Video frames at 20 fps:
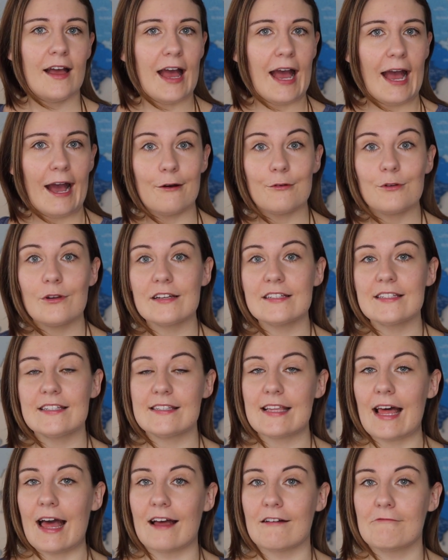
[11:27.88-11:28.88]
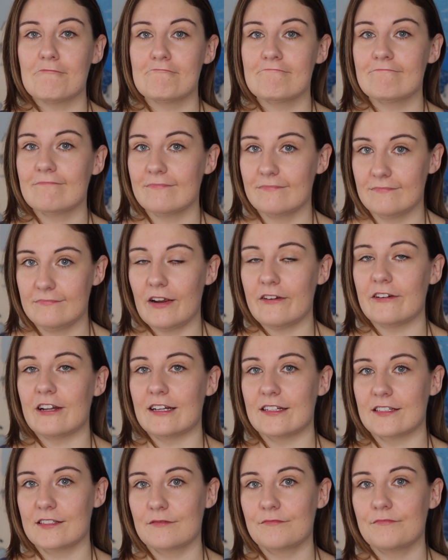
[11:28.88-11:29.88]
How nice is that? Very
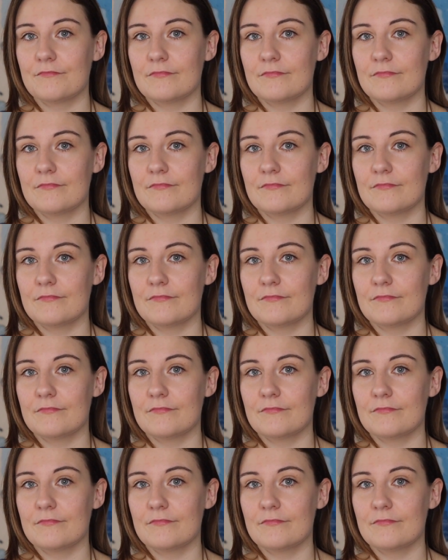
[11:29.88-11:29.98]
nice.